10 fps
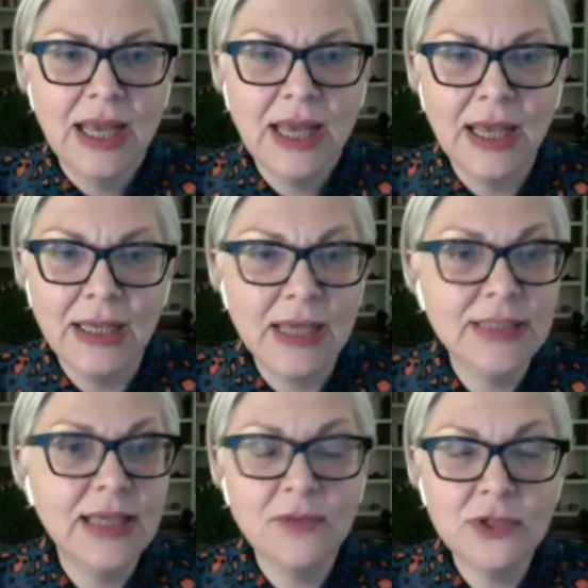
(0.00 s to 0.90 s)
And
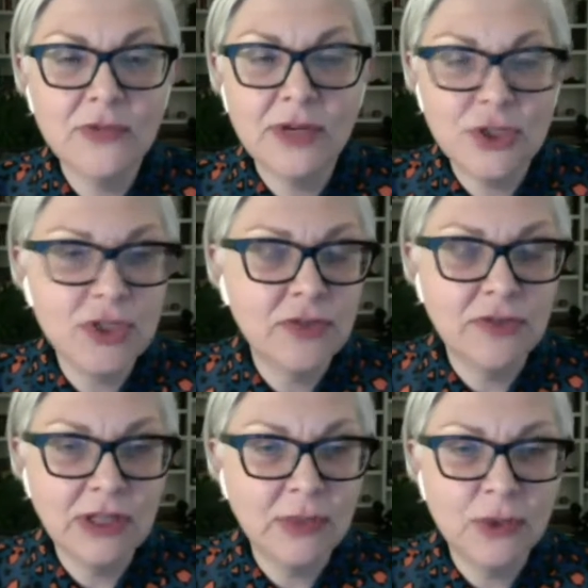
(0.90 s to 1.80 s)
as I was
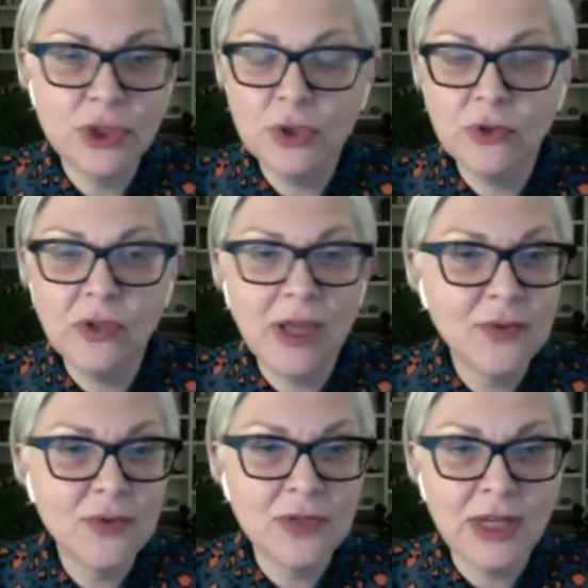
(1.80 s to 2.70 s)
registering, there were
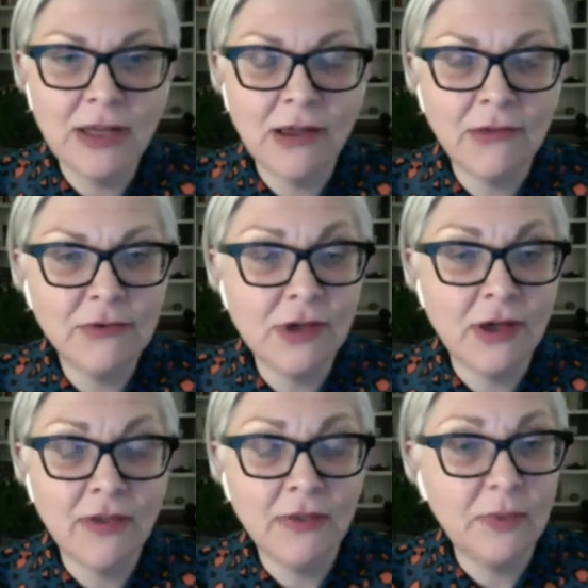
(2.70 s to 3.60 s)
2,800
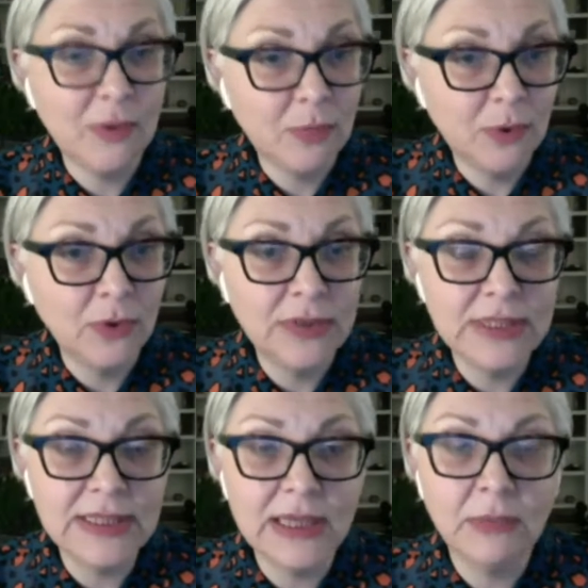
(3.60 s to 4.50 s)
other people on
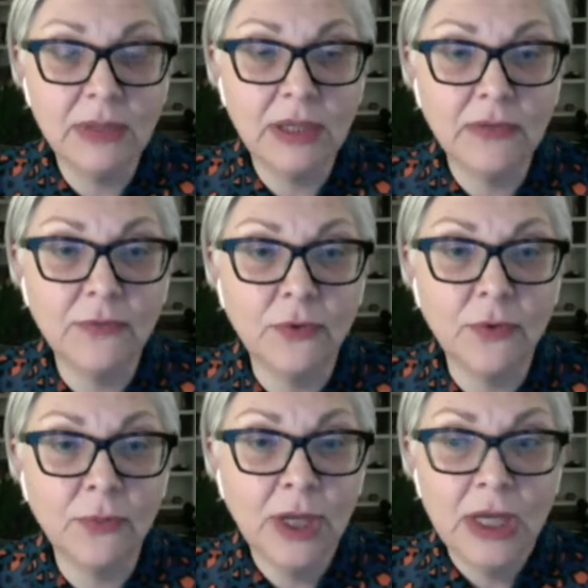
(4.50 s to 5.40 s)
the same
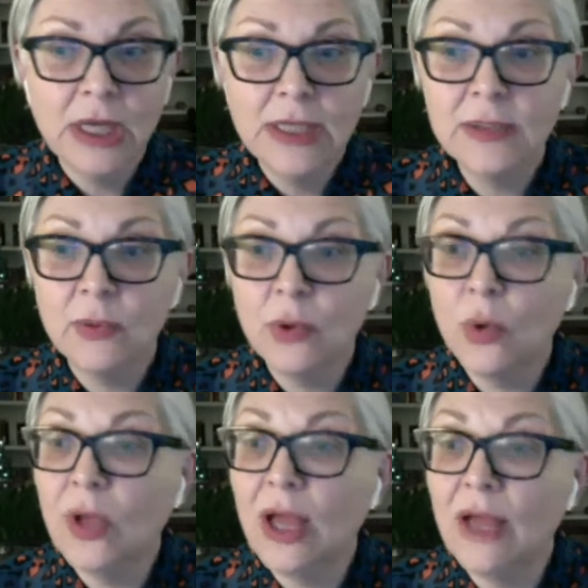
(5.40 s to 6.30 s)
platform. So we
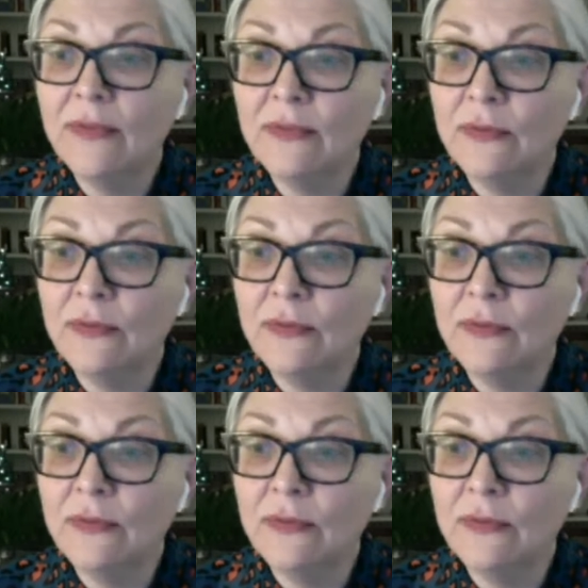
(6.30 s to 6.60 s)
all have a